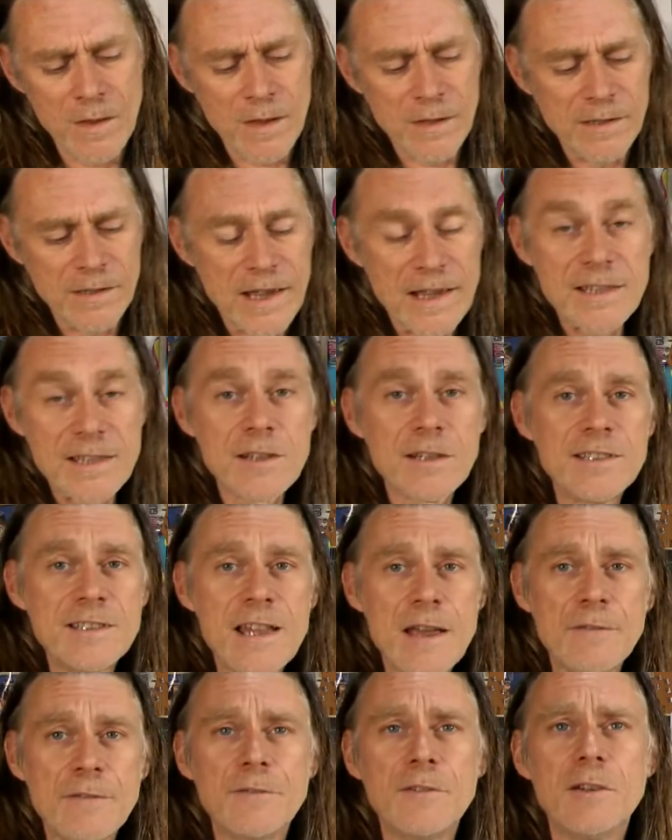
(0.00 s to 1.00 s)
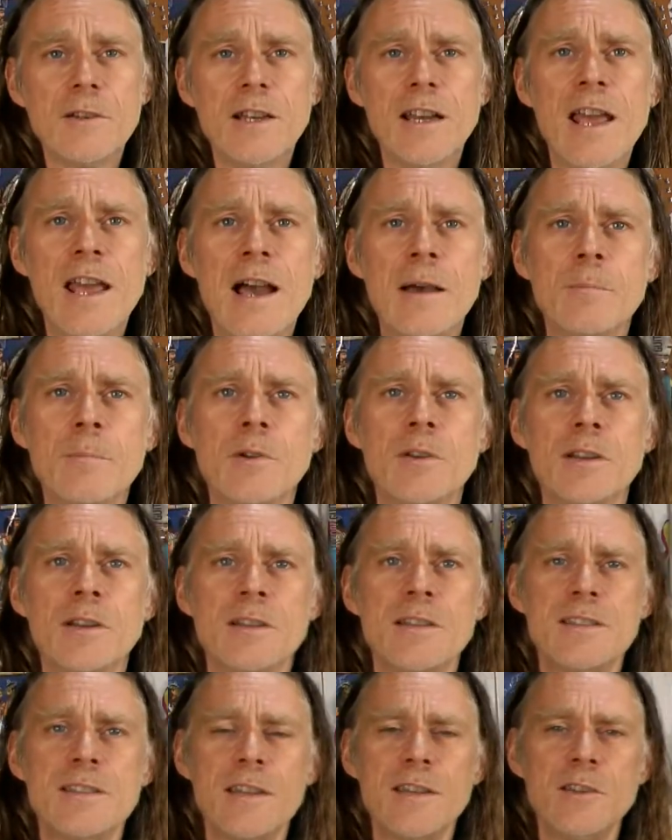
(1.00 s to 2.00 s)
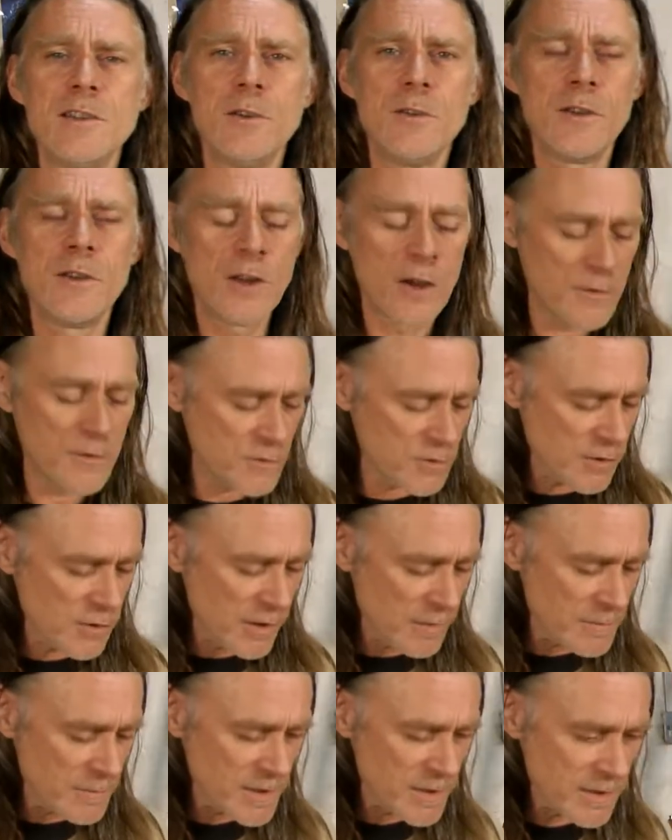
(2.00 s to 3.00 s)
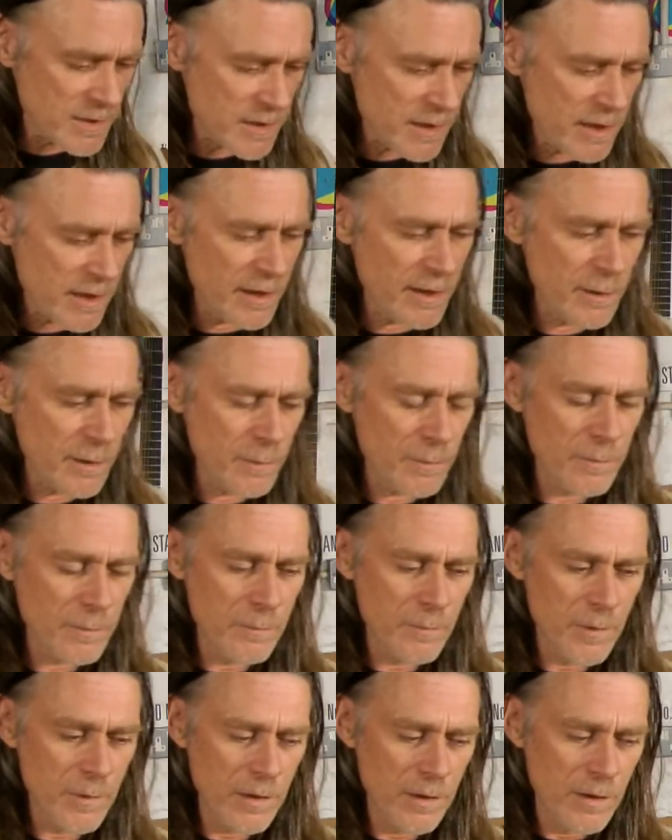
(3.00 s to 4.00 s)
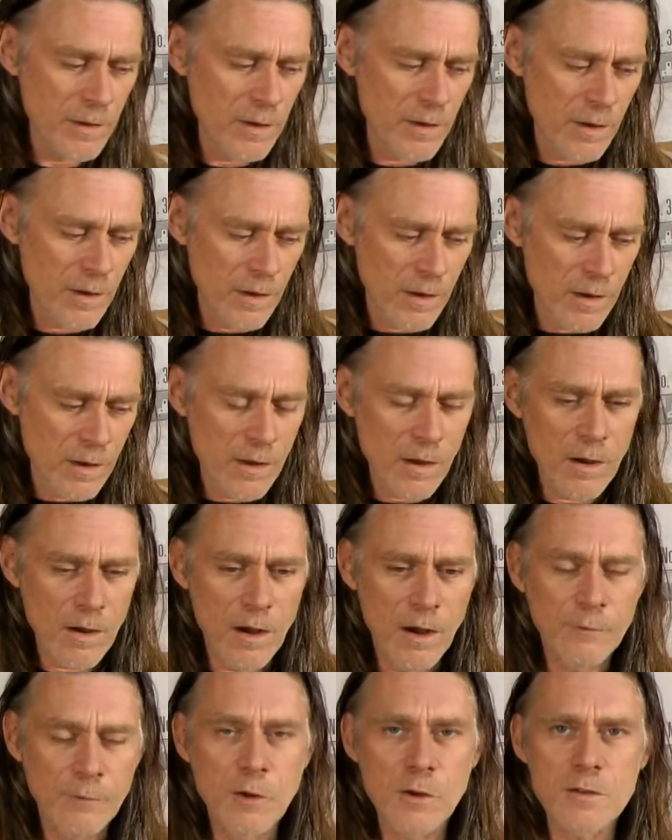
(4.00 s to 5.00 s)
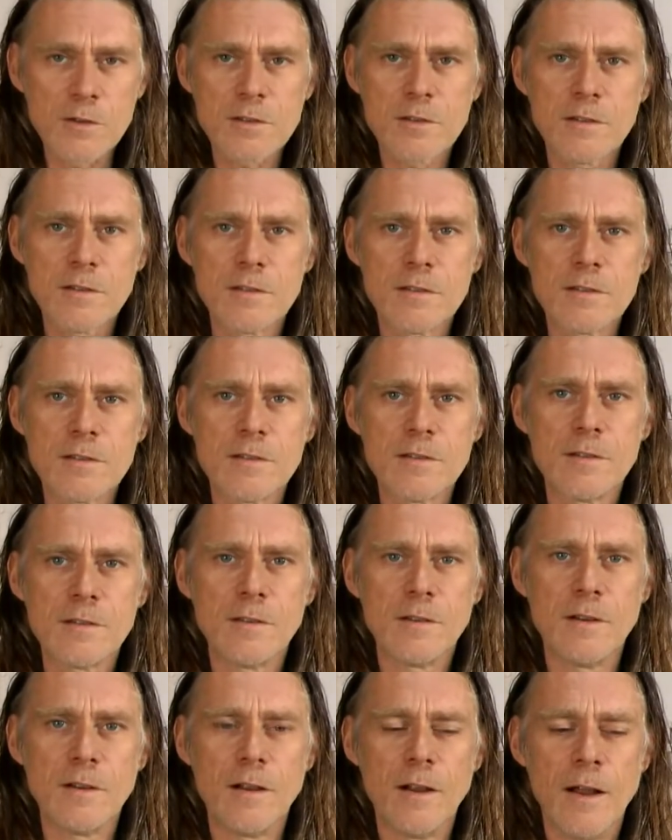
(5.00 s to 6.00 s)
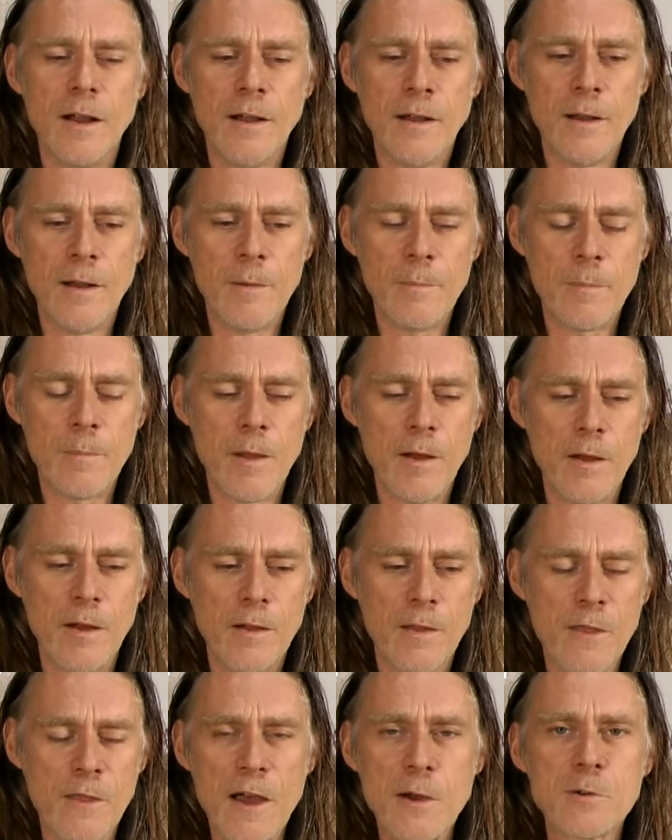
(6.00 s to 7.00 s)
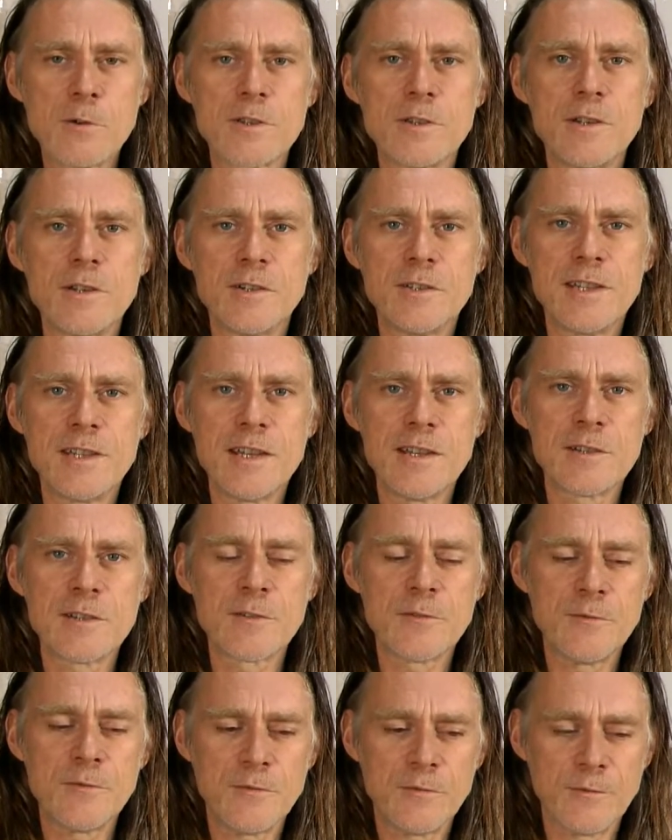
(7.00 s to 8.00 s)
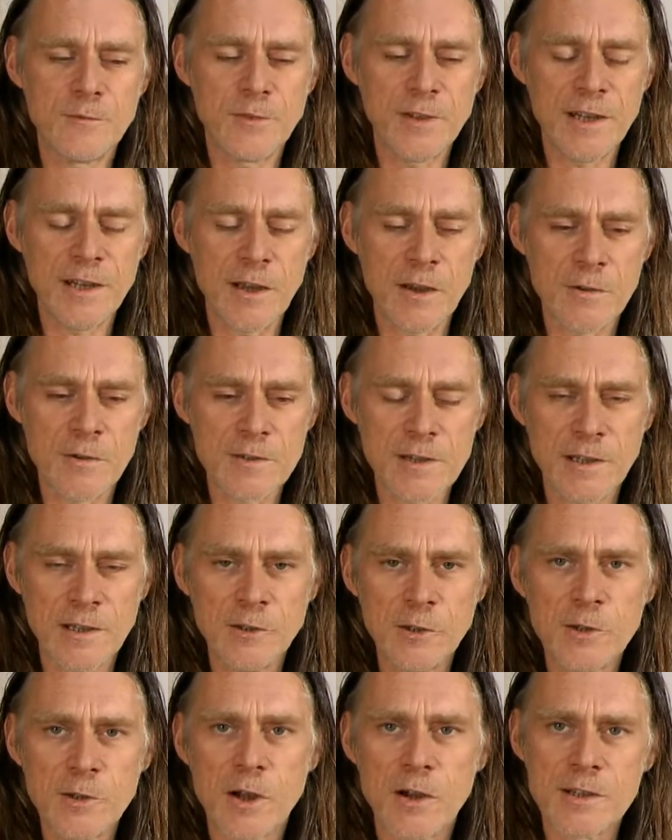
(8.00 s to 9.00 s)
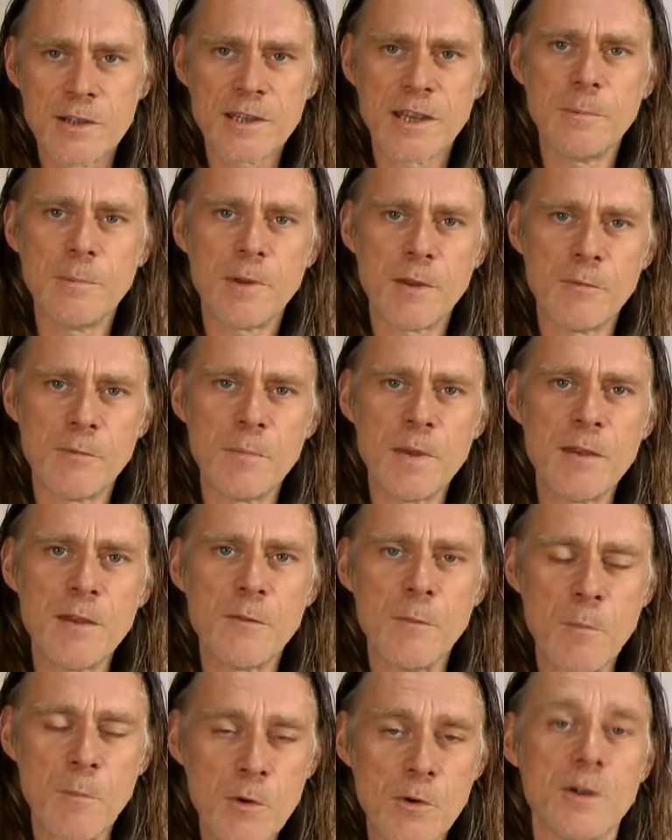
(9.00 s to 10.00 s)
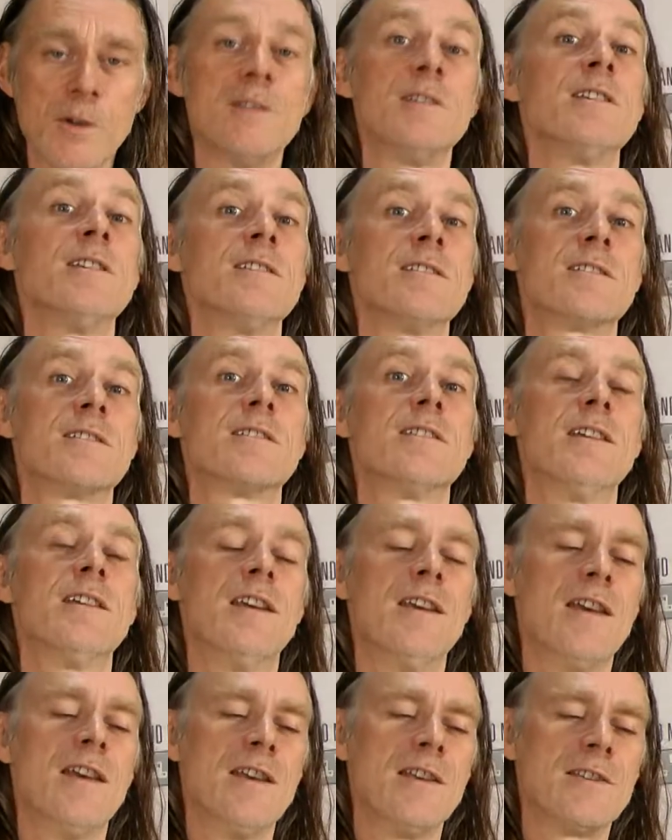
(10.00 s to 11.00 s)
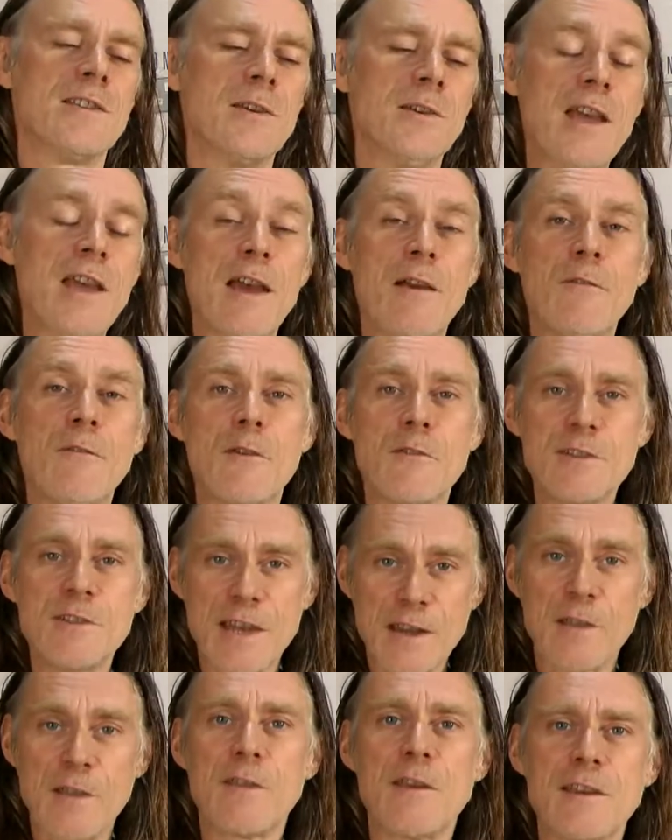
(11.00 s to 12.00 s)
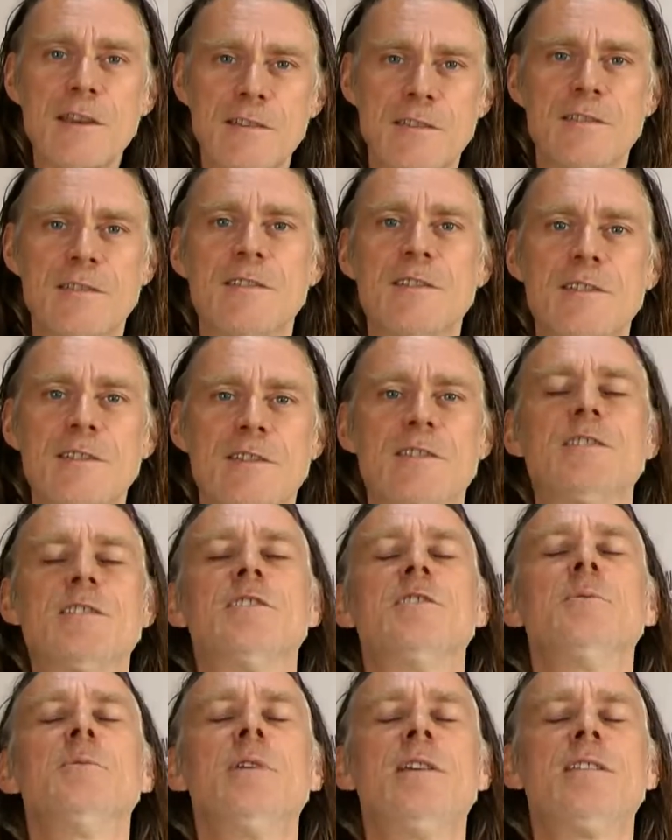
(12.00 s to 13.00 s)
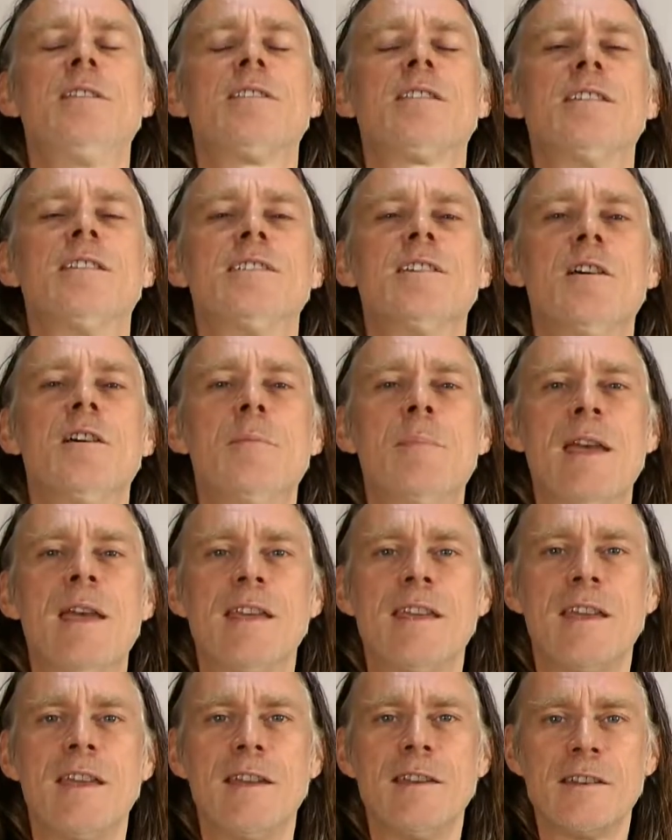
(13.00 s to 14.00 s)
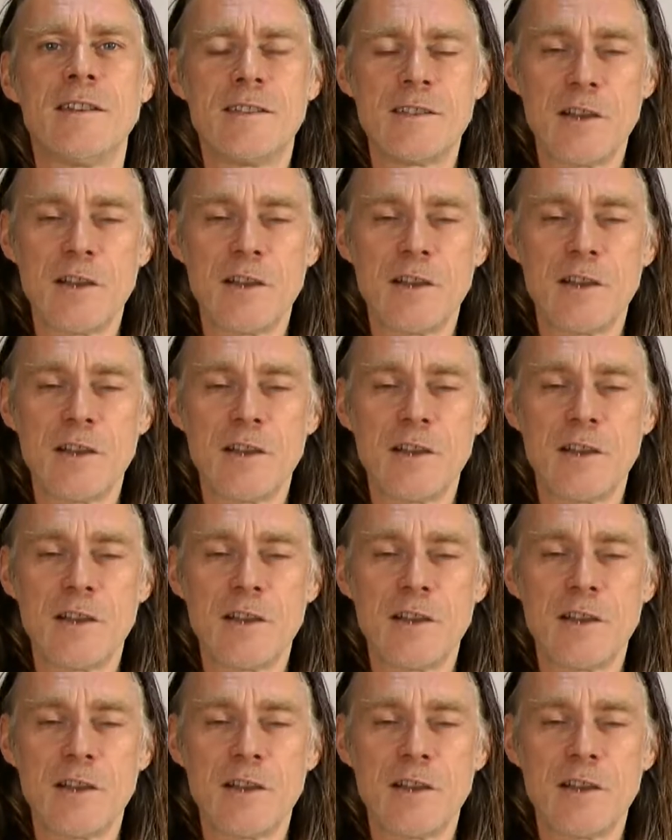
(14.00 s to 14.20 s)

Yes, I definitely am going to continue the live streams. I've got 1,000 ideas of videos, and you guys keep giving me even more ideas. So yeah, if there is anything to do with guitar making